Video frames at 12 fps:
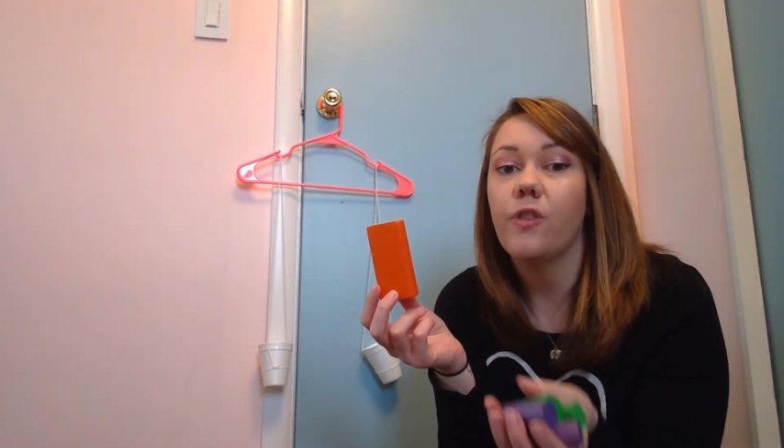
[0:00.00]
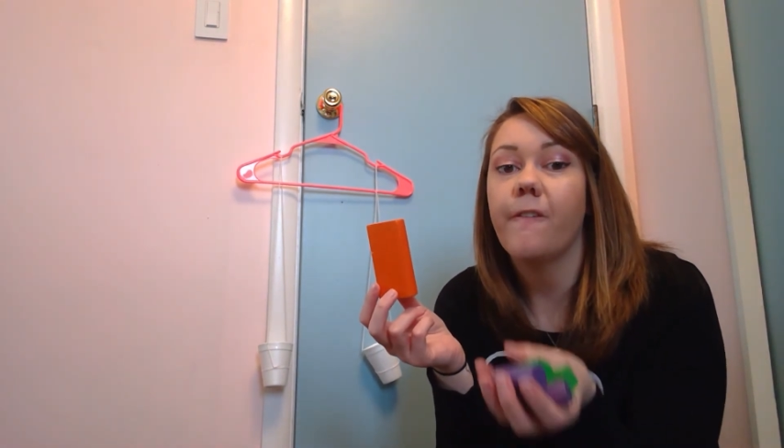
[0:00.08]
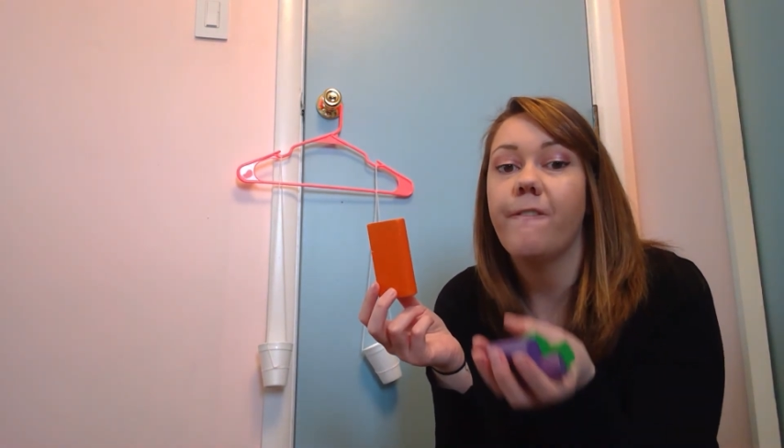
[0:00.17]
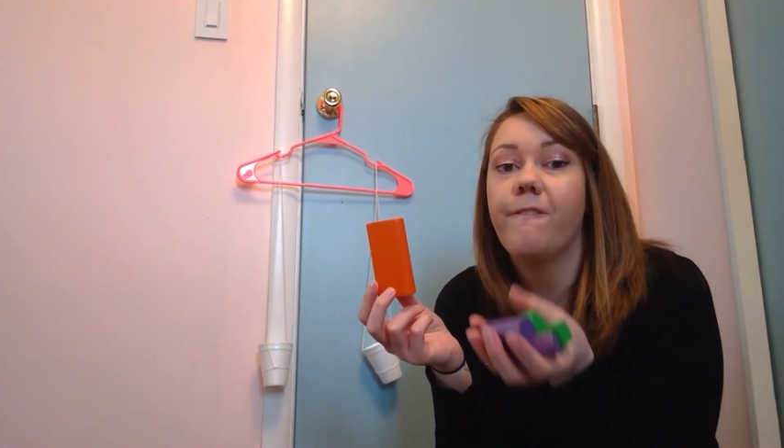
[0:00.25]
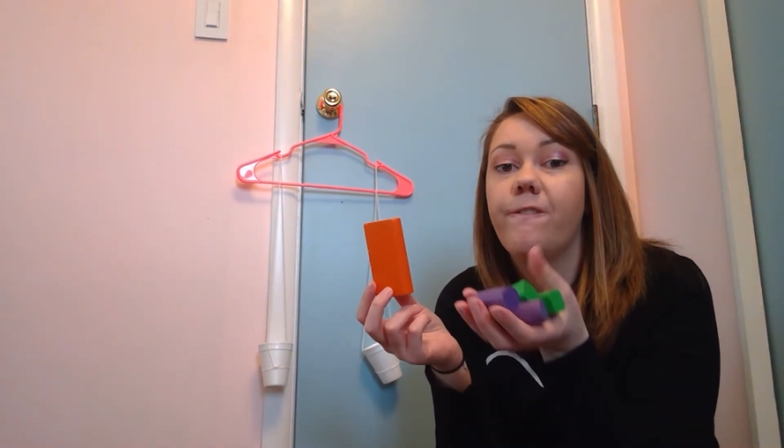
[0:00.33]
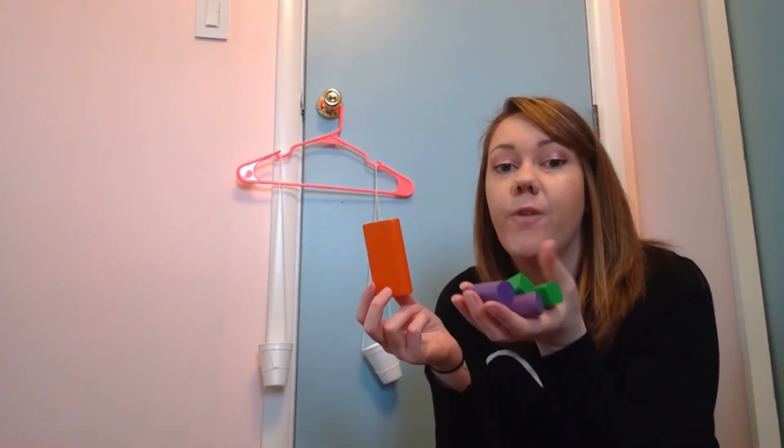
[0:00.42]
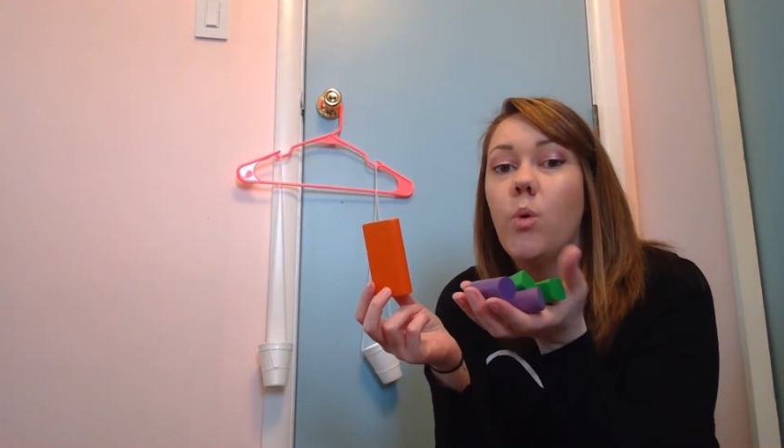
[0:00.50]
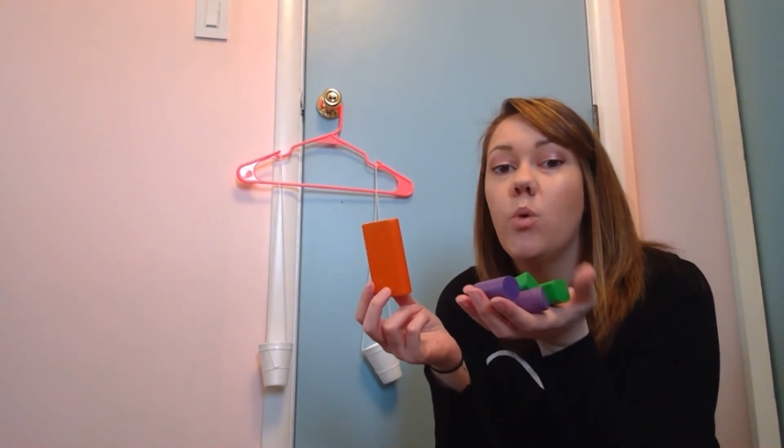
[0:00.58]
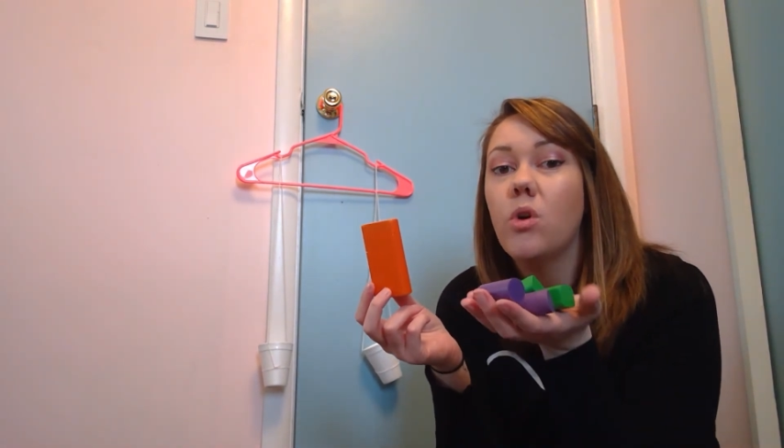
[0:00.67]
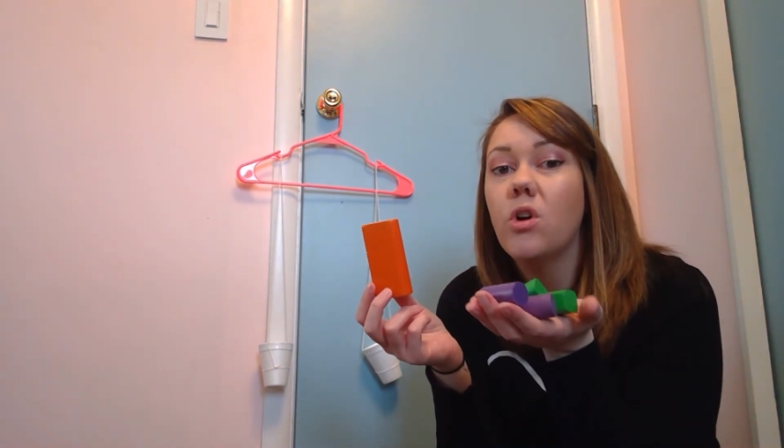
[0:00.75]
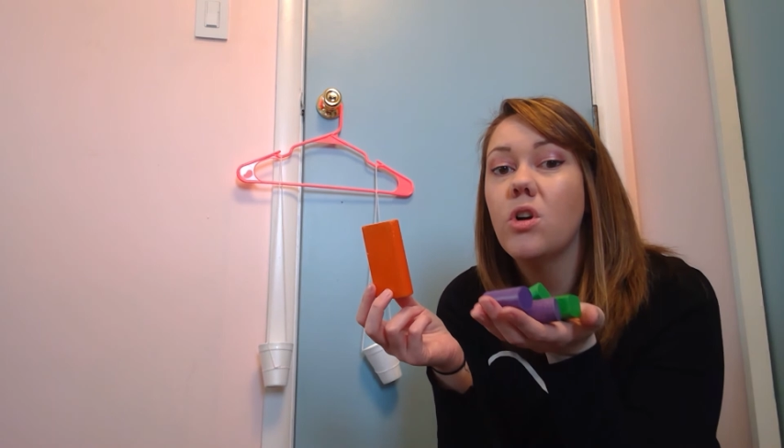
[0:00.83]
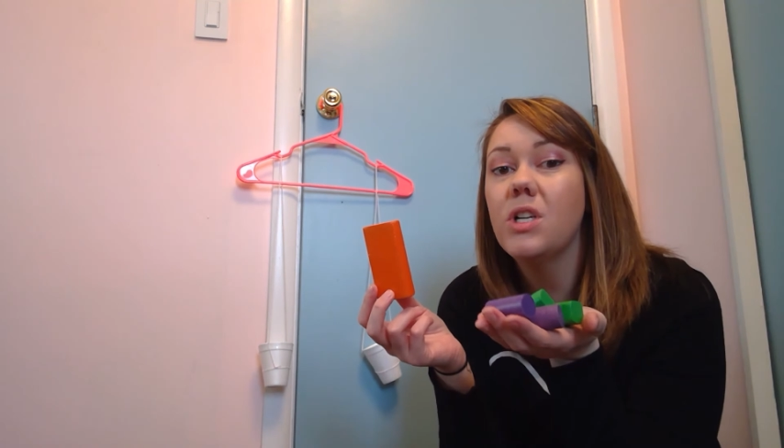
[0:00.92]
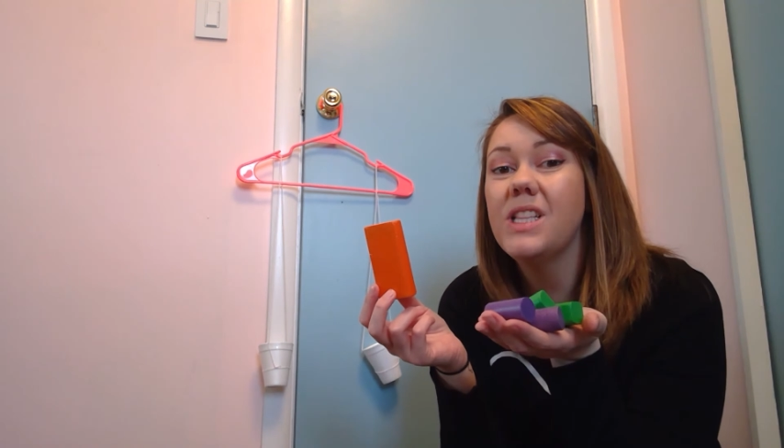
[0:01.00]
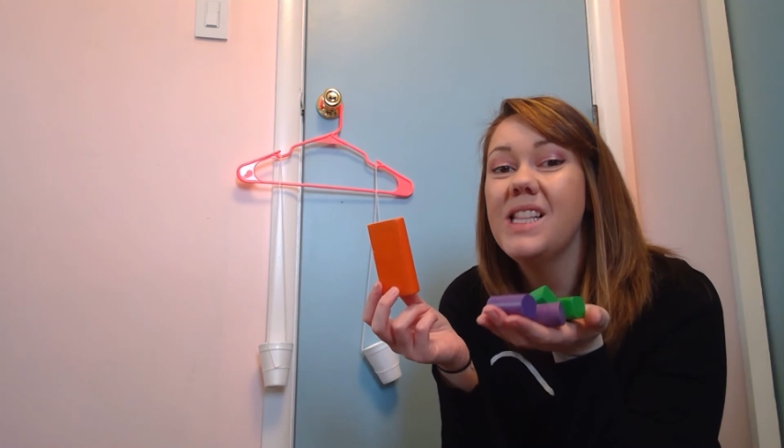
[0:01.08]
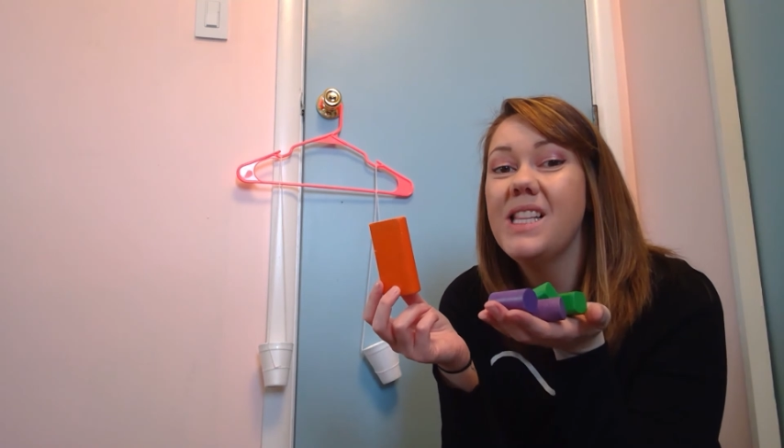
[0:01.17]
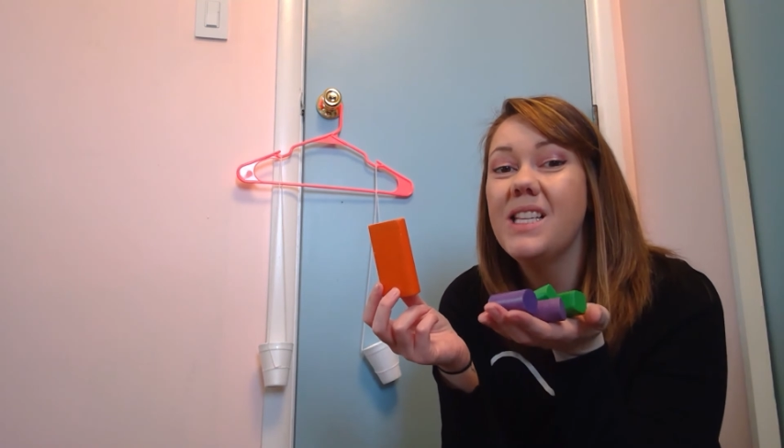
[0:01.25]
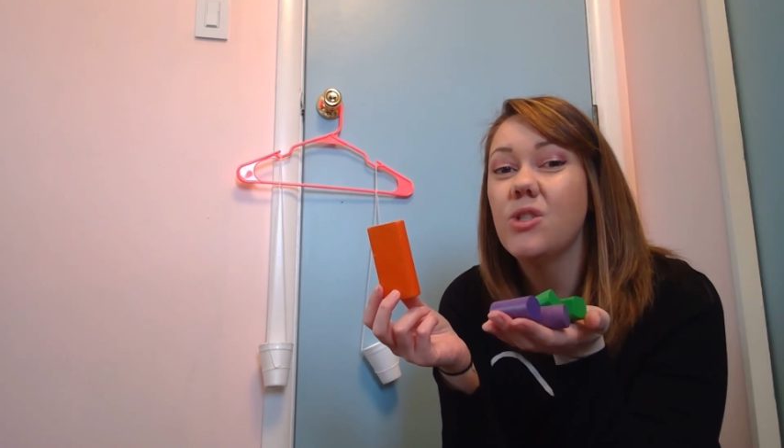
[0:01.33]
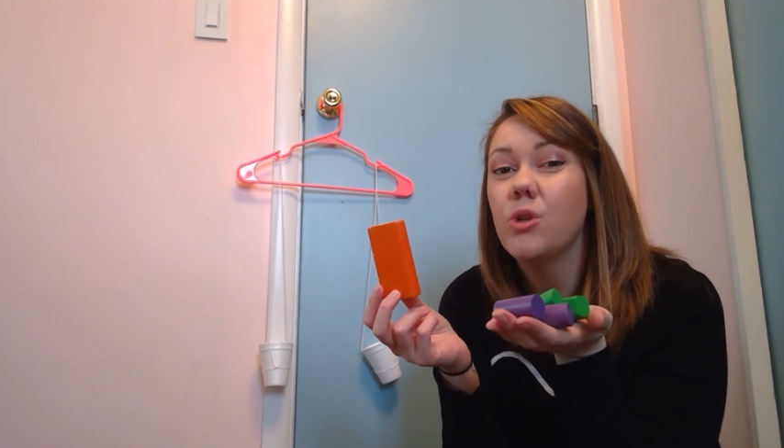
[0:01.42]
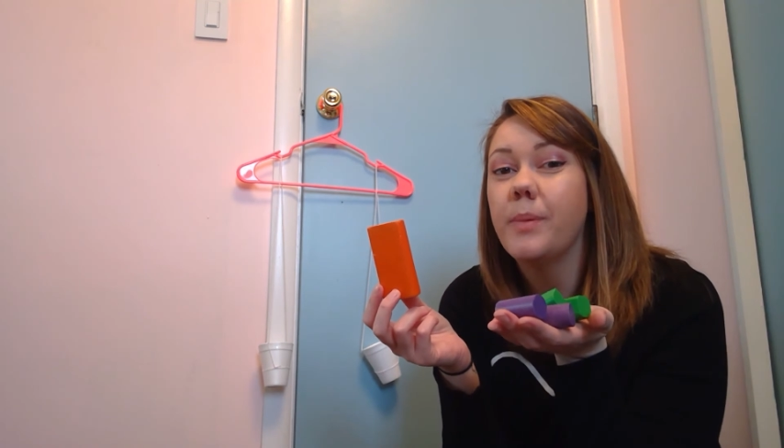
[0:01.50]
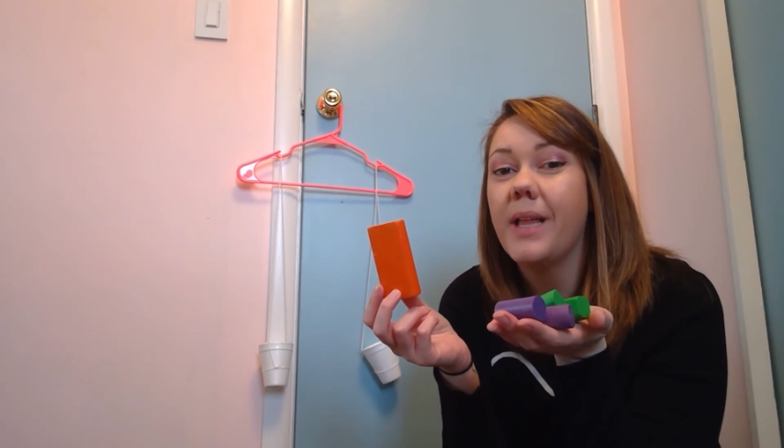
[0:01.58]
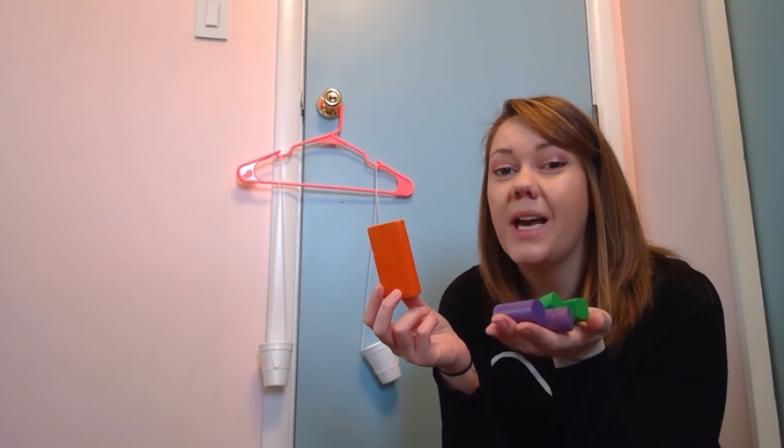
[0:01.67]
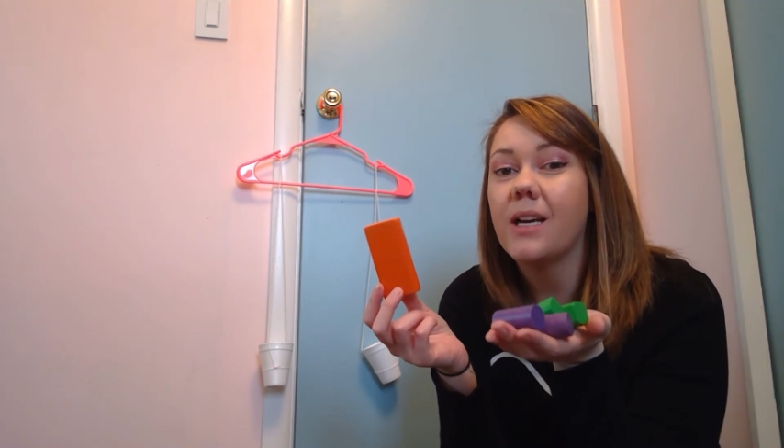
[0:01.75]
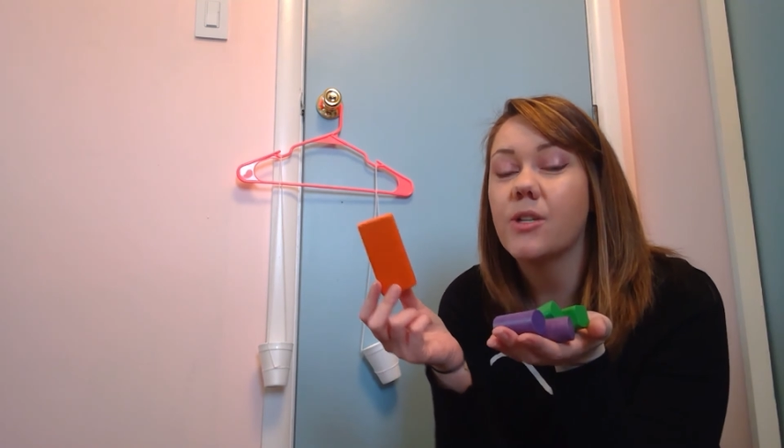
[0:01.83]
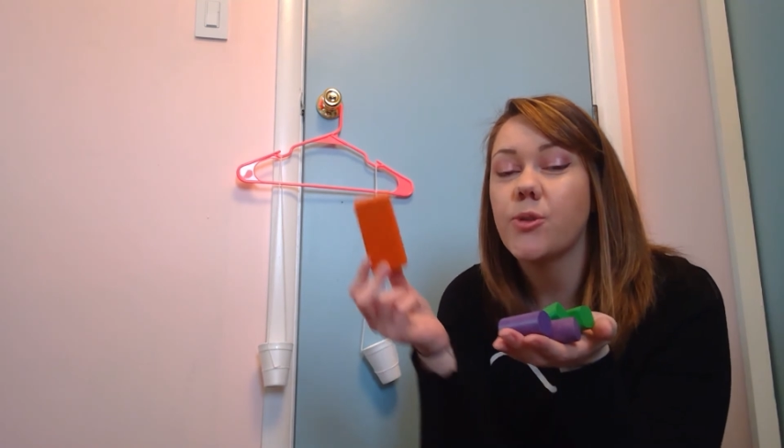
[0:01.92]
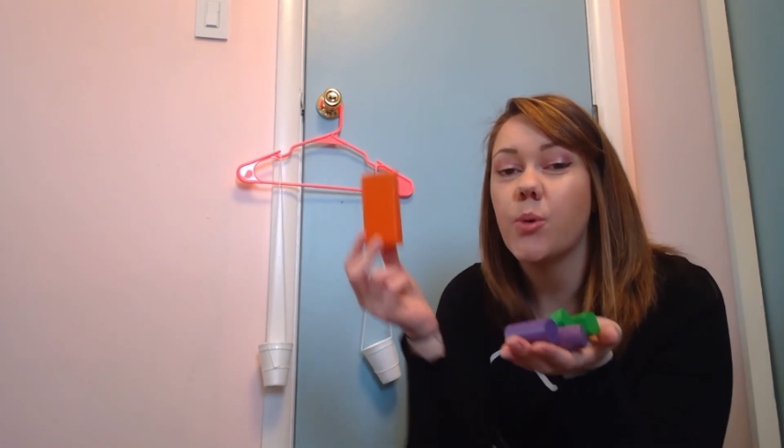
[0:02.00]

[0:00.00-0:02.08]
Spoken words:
The 4 little blocks